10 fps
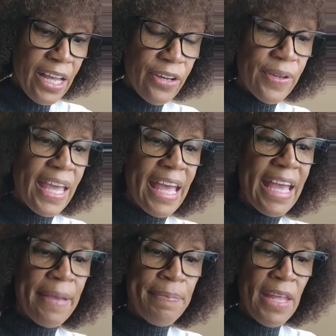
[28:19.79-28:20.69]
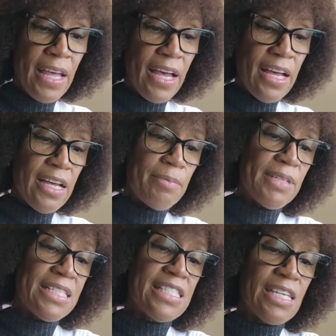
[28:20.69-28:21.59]
Okay.
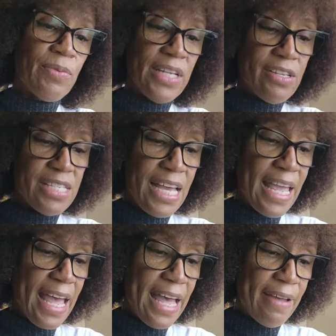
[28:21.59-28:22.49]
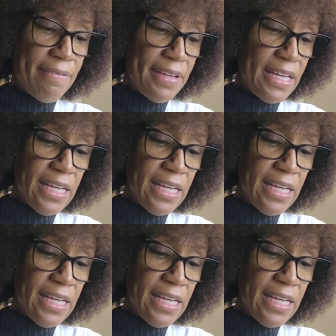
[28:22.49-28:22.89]
Let's see what else I have.